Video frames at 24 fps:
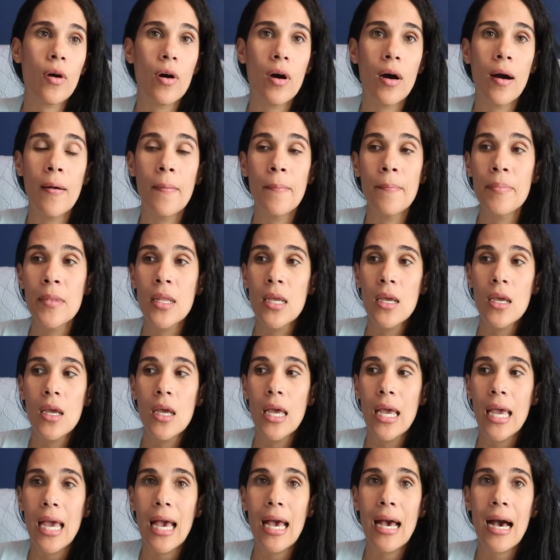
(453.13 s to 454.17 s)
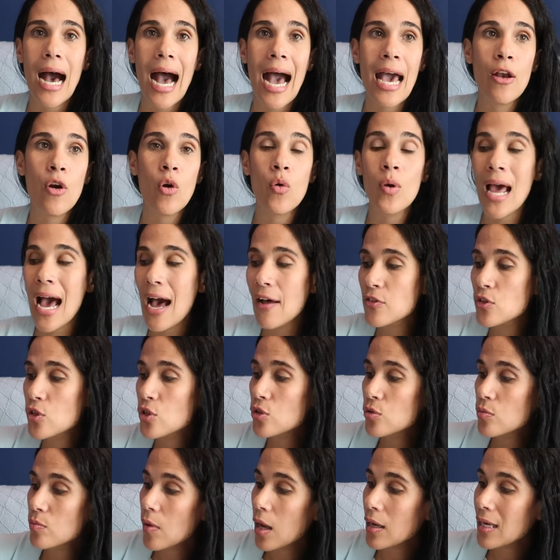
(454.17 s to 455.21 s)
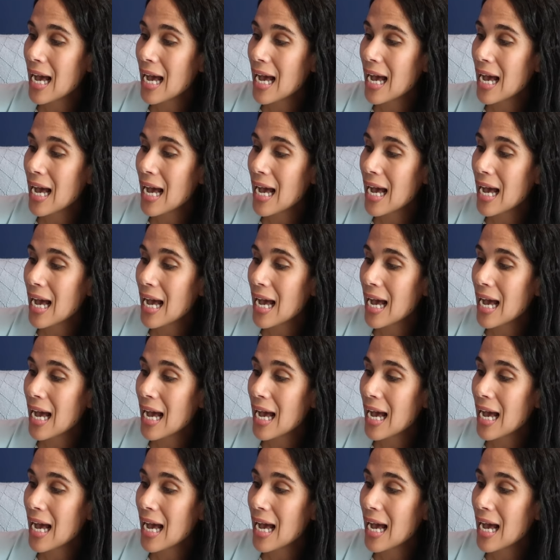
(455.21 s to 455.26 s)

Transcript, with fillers: Um, I don't have to